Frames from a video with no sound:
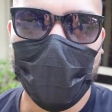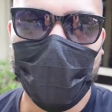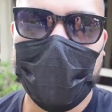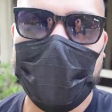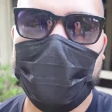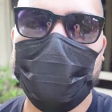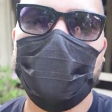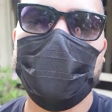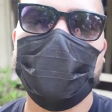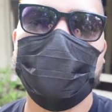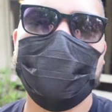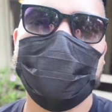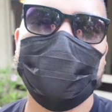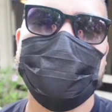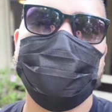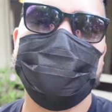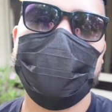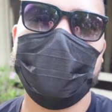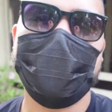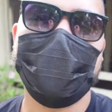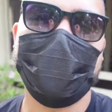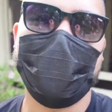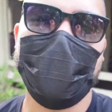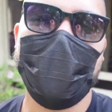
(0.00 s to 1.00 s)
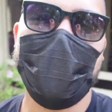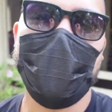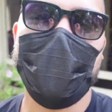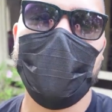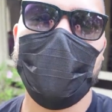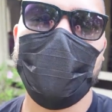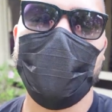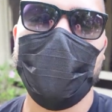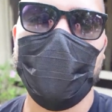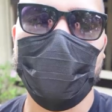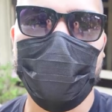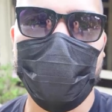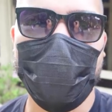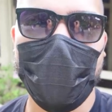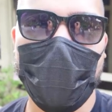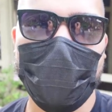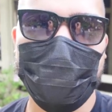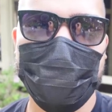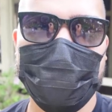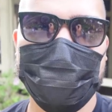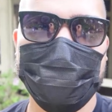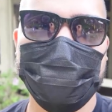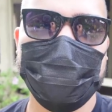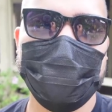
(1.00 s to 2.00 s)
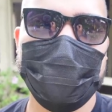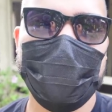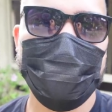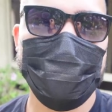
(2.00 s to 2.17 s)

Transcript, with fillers: We were legit here for probably